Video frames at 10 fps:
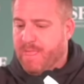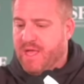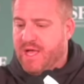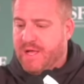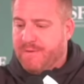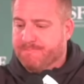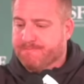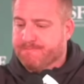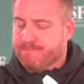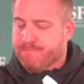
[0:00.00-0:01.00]

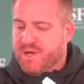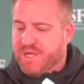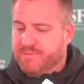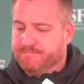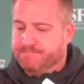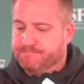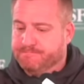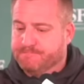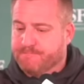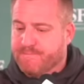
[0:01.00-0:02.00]
But
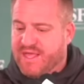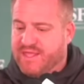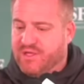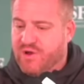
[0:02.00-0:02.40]
I think